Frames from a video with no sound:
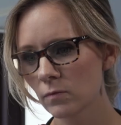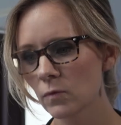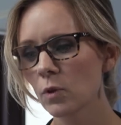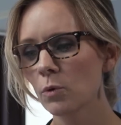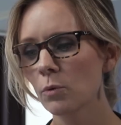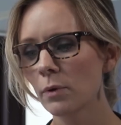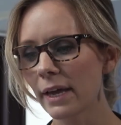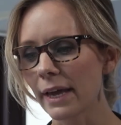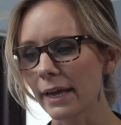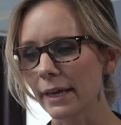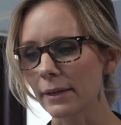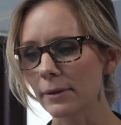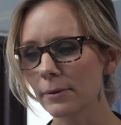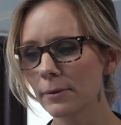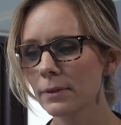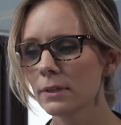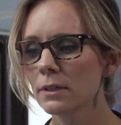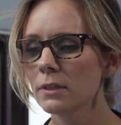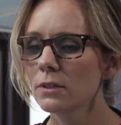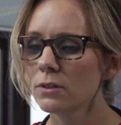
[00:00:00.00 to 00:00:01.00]
Okay.
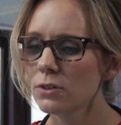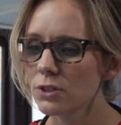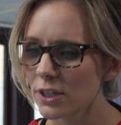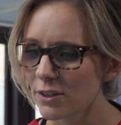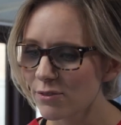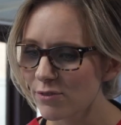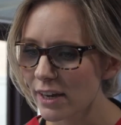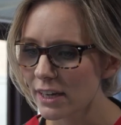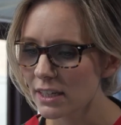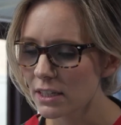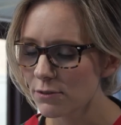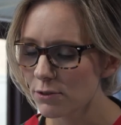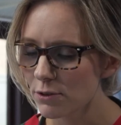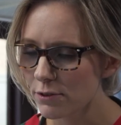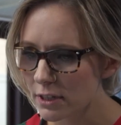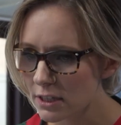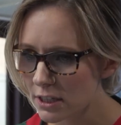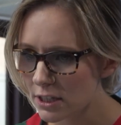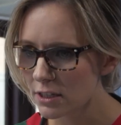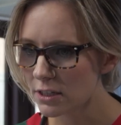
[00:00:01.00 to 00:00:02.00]
Do you find if you're
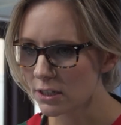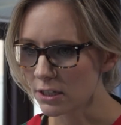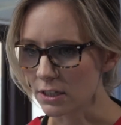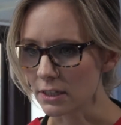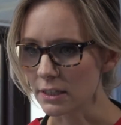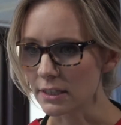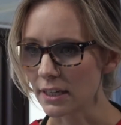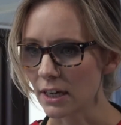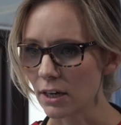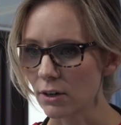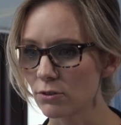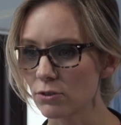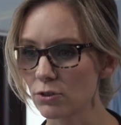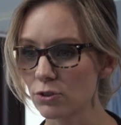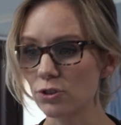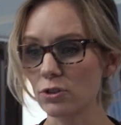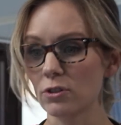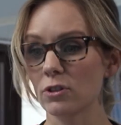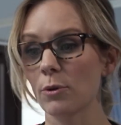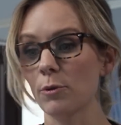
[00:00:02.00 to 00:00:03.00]
exerting yourself,
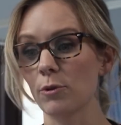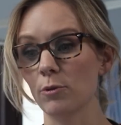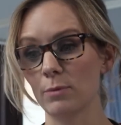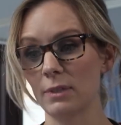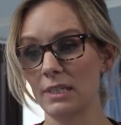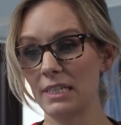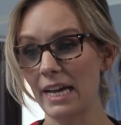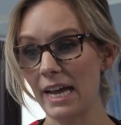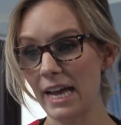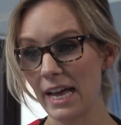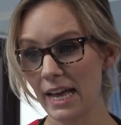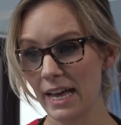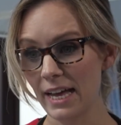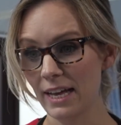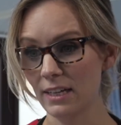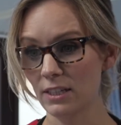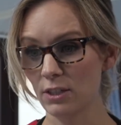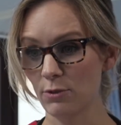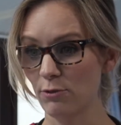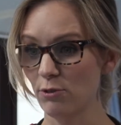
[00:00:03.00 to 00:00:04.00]
such as going
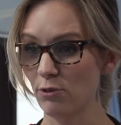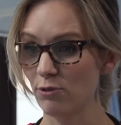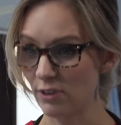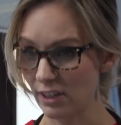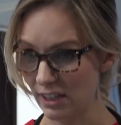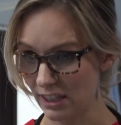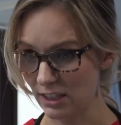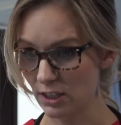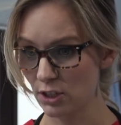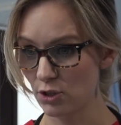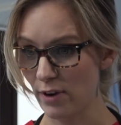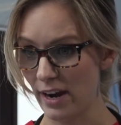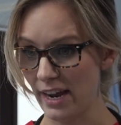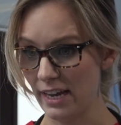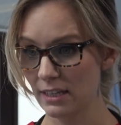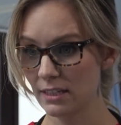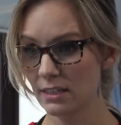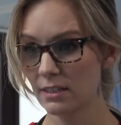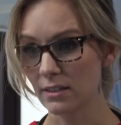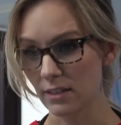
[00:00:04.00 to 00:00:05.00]
upstairs or if you're feeling
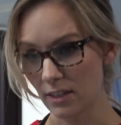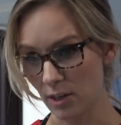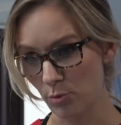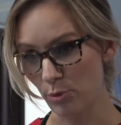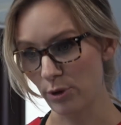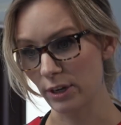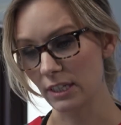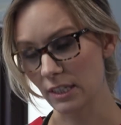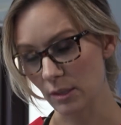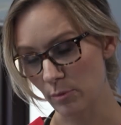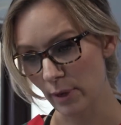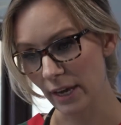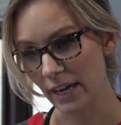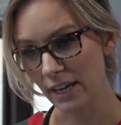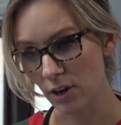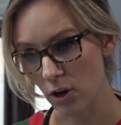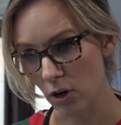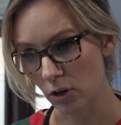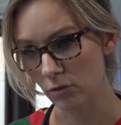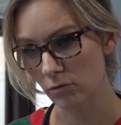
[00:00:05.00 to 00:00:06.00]
stressed, that it brings the
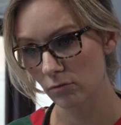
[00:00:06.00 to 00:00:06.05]
pain on?